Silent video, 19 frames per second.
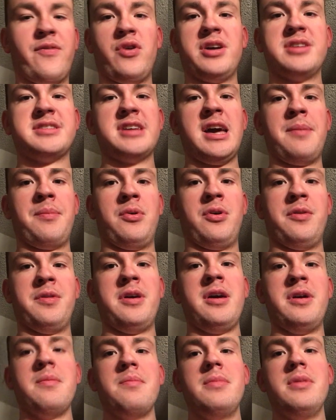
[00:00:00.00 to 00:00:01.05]
for example,
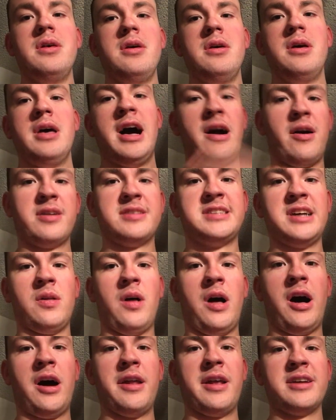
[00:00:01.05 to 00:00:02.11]
the
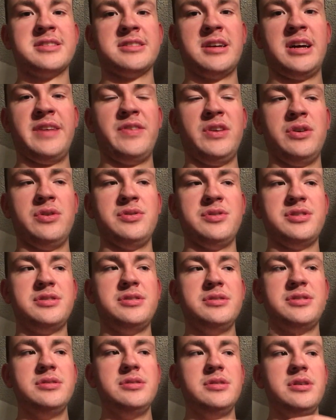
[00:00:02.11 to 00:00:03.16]
Alcatel Onyx that I've used
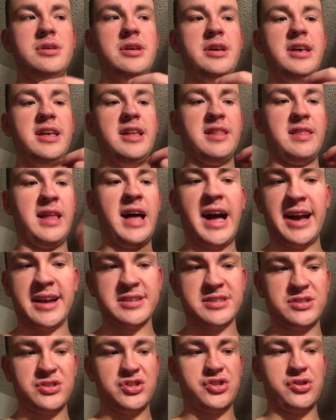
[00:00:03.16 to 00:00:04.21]

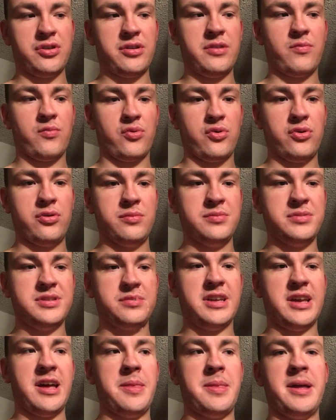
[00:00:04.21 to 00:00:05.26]
lags in certain
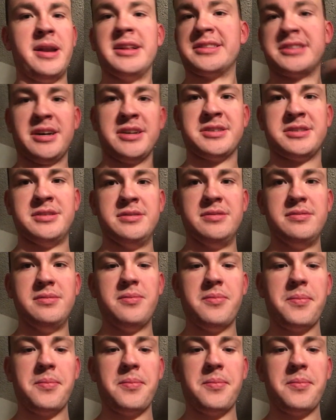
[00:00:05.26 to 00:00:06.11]
rooms, and then it doesn't.